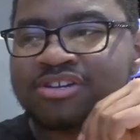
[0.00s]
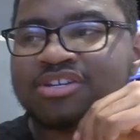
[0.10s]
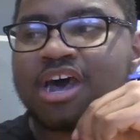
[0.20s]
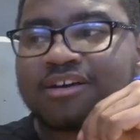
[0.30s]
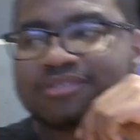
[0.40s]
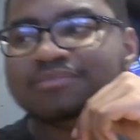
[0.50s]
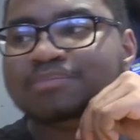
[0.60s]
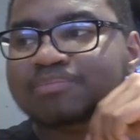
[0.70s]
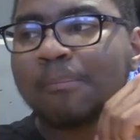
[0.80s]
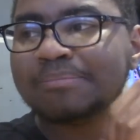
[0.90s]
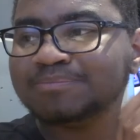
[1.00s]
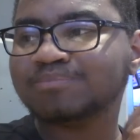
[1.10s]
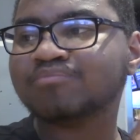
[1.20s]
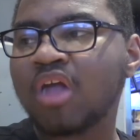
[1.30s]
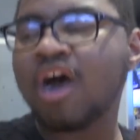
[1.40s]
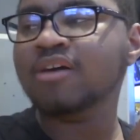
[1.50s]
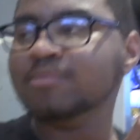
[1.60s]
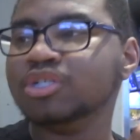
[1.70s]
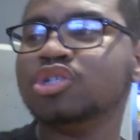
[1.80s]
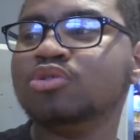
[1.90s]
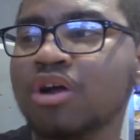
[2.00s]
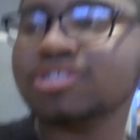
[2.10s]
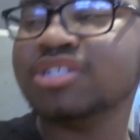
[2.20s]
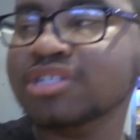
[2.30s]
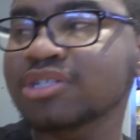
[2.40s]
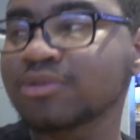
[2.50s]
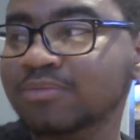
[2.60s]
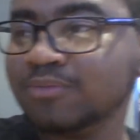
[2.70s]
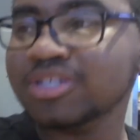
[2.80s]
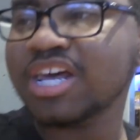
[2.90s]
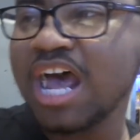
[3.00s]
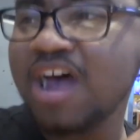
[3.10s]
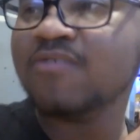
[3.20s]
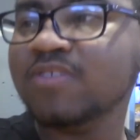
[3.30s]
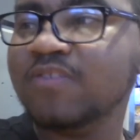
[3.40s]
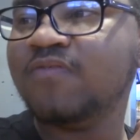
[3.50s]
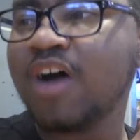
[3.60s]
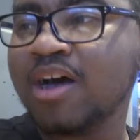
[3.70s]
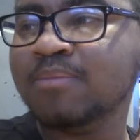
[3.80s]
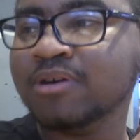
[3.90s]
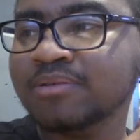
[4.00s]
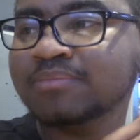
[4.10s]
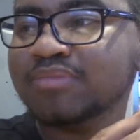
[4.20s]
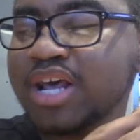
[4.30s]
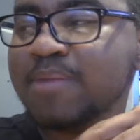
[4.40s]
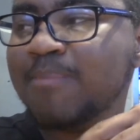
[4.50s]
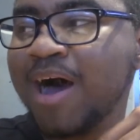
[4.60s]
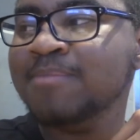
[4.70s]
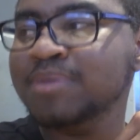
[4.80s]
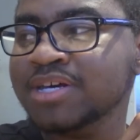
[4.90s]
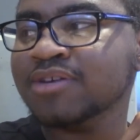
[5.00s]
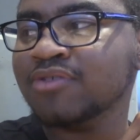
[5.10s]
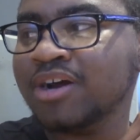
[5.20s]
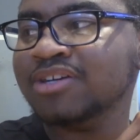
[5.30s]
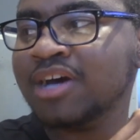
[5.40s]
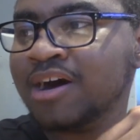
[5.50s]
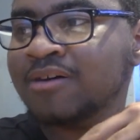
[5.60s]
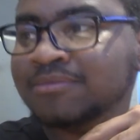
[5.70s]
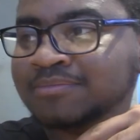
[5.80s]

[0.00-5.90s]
Zach, I'm trusting you with every fiber in my being right now.